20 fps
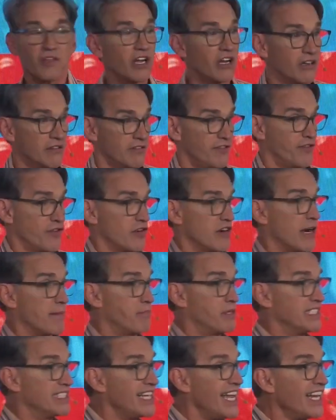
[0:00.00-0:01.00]
for our
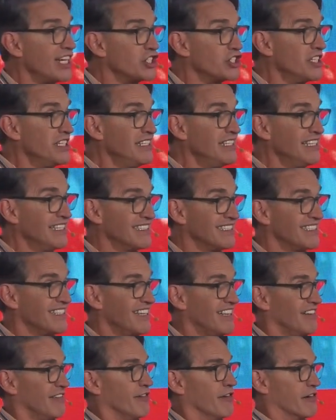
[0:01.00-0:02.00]
protection,
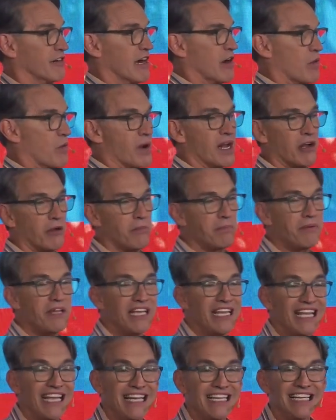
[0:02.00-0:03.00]
for our
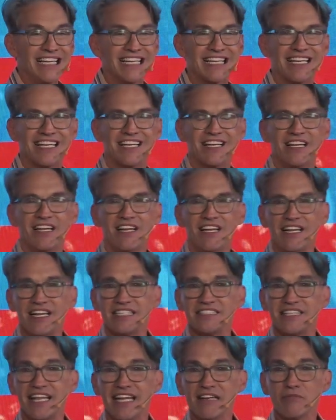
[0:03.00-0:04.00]
well-being, and
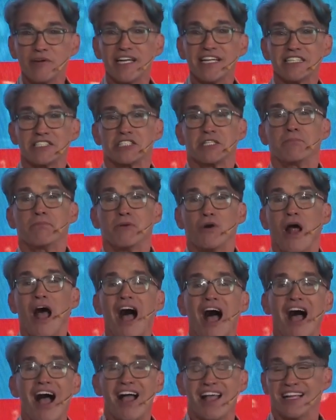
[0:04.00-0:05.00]
then we get
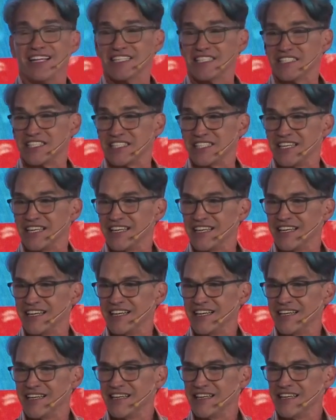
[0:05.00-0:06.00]
surprised
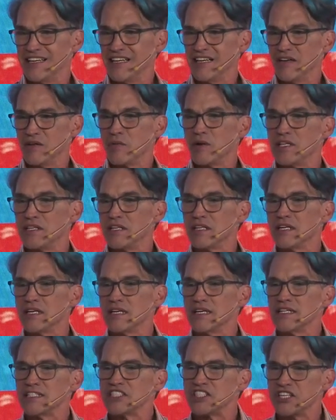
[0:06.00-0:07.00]
when
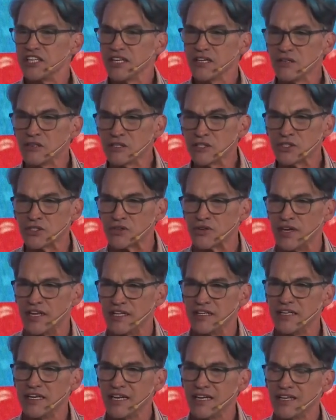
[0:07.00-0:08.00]
the
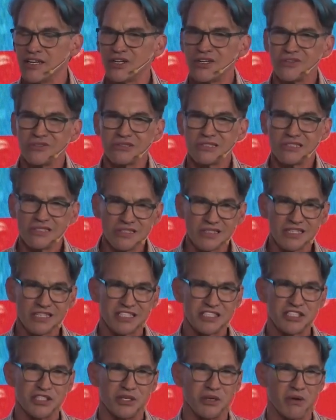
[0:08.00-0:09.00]
children who look
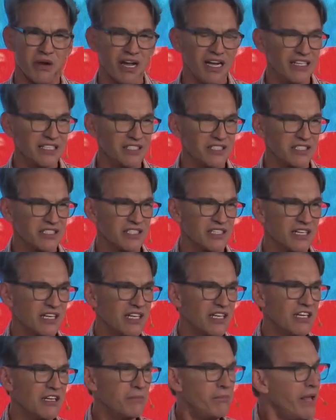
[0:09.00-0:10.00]
to us
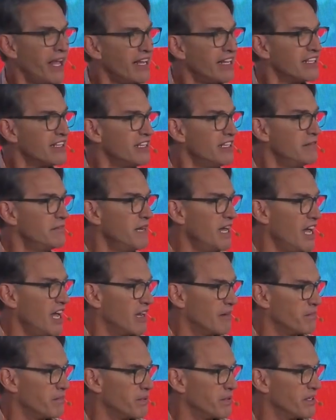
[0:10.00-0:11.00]
pick them
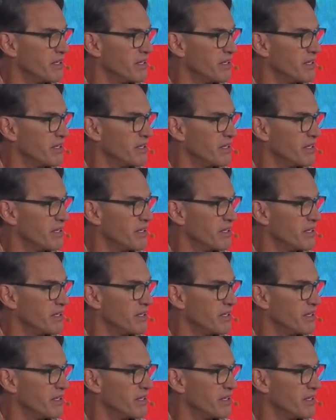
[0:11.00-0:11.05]
up.